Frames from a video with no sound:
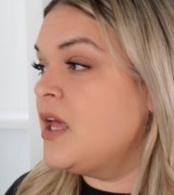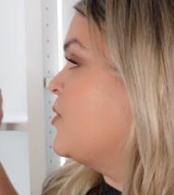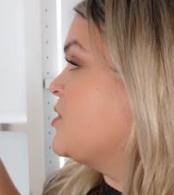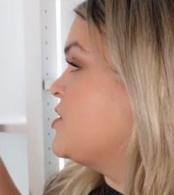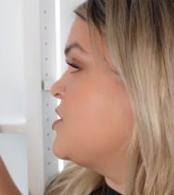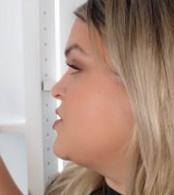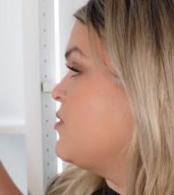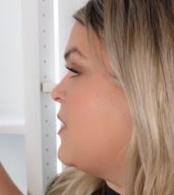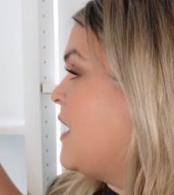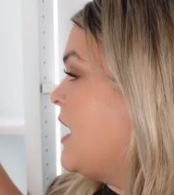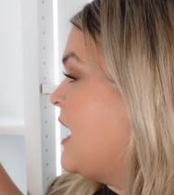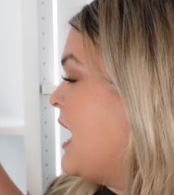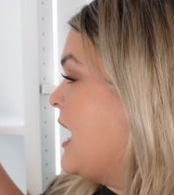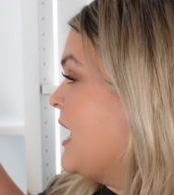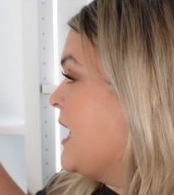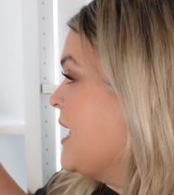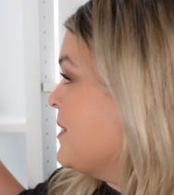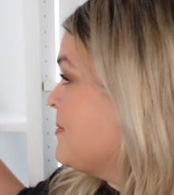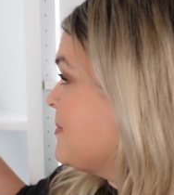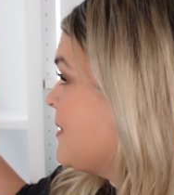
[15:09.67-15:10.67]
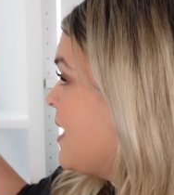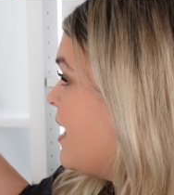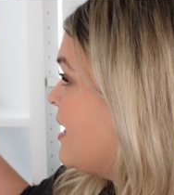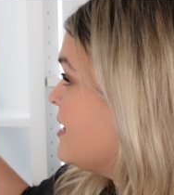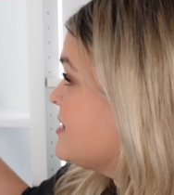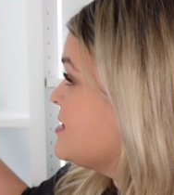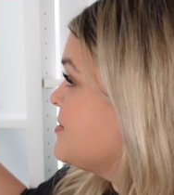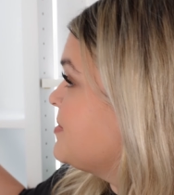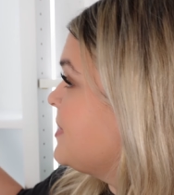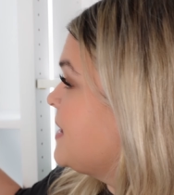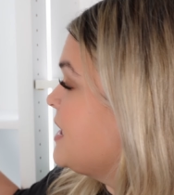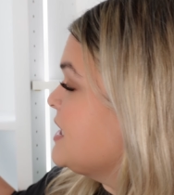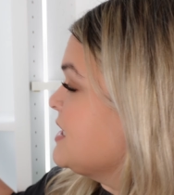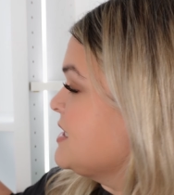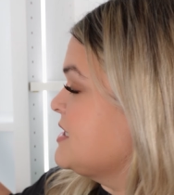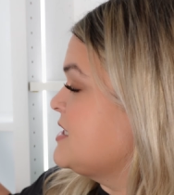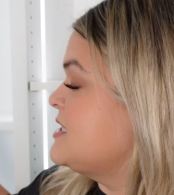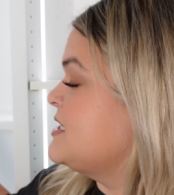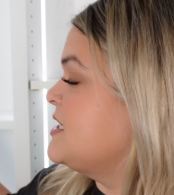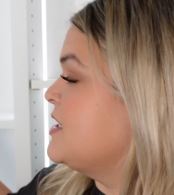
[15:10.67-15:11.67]
which is why I am
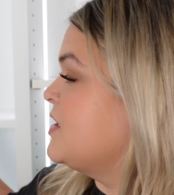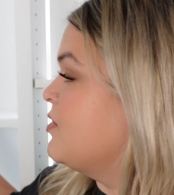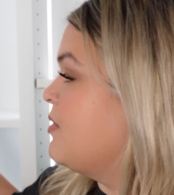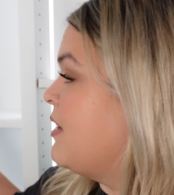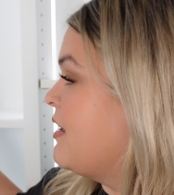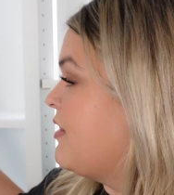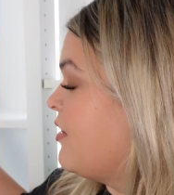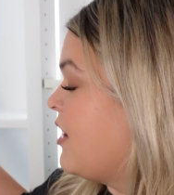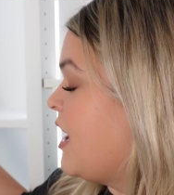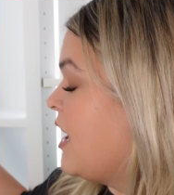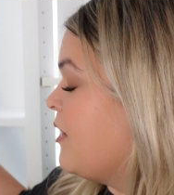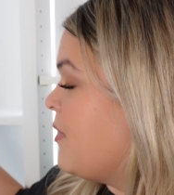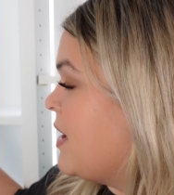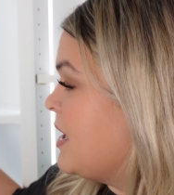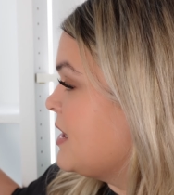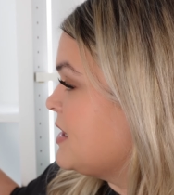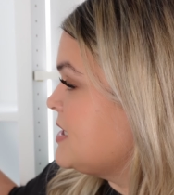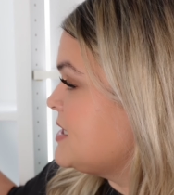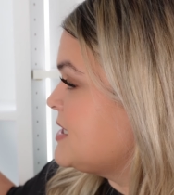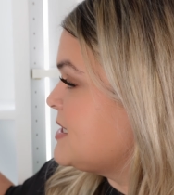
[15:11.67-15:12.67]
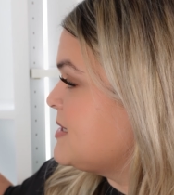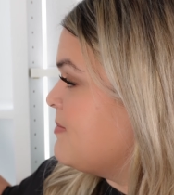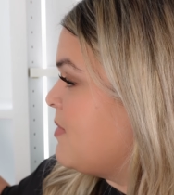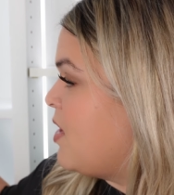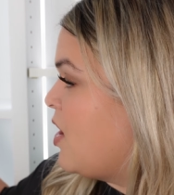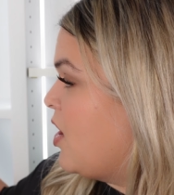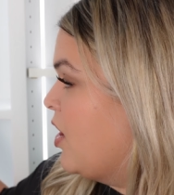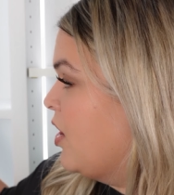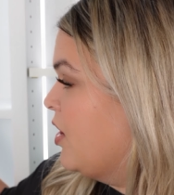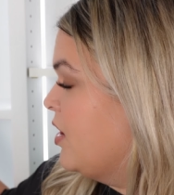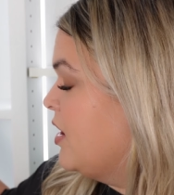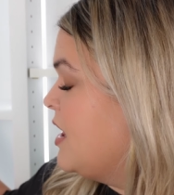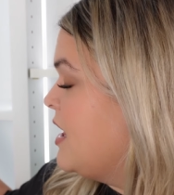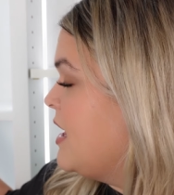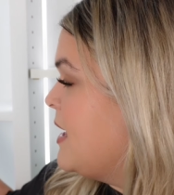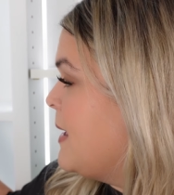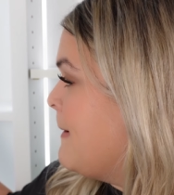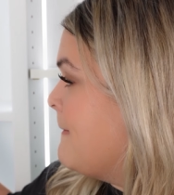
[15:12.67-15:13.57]
contemplating still whether I want the small.